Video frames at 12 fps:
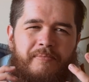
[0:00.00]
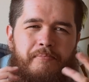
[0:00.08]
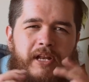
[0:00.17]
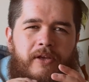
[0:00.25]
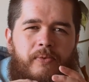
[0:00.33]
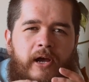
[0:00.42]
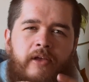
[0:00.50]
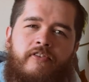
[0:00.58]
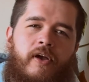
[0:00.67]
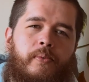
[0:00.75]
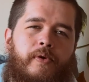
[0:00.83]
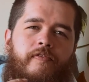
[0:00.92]
in many ways
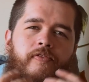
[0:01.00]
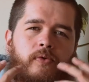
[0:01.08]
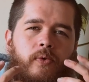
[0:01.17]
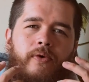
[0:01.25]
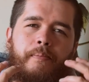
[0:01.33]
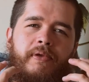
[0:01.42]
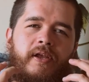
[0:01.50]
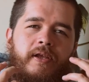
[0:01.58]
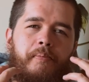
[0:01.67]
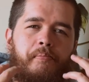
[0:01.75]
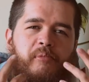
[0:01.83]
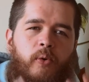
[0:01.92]
I would have thought
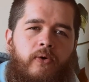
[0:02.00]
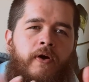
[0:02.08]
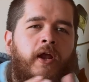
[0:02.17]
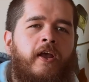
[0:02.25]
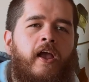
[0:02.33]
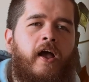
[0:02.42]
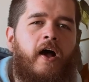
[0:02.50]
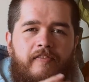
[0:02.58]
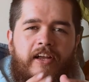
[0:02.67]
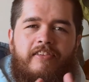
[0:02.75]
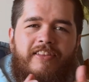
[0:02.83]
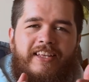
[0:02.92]
being boring, I've
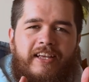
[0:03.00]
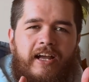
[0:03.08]
actually